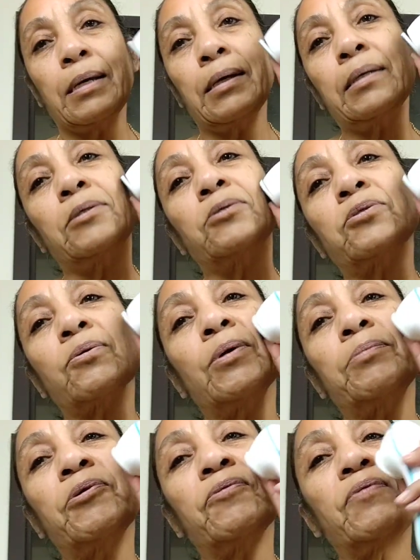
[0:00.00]
and you
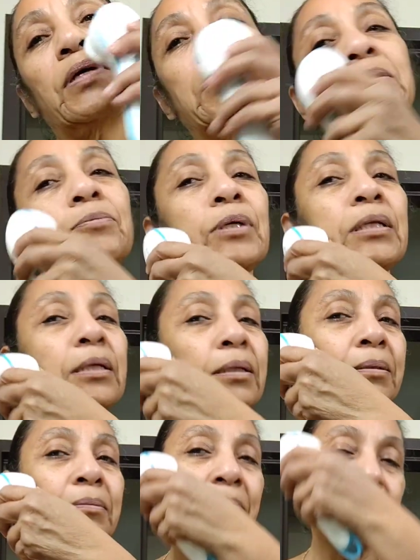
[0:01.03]
scrub your face with
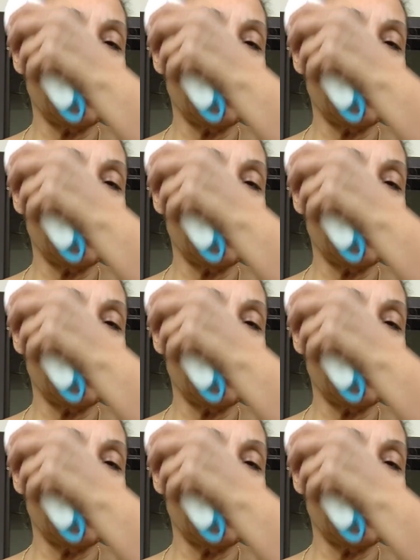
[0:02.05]
it.